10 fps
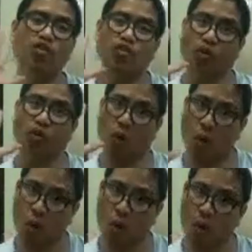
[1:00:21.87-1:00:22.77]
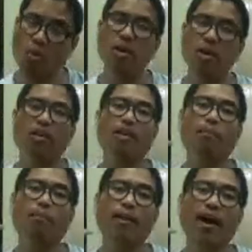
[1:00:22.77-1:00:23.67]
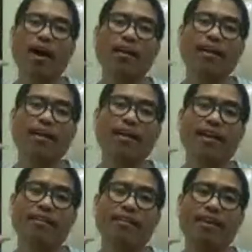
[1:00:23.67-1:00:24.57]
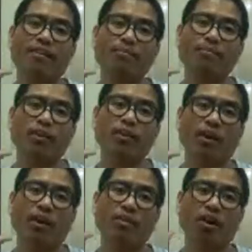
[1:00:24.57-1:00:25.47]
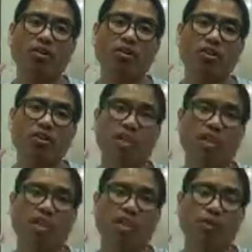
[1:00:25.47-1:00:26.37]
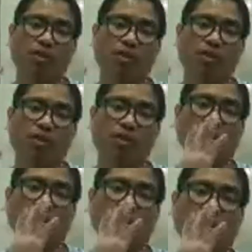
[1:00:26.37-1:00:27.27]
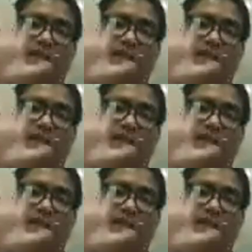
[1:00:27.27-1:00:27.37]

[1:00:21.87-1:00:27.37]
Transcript: So the blood cannot transport out the oxygen and the nutrients into the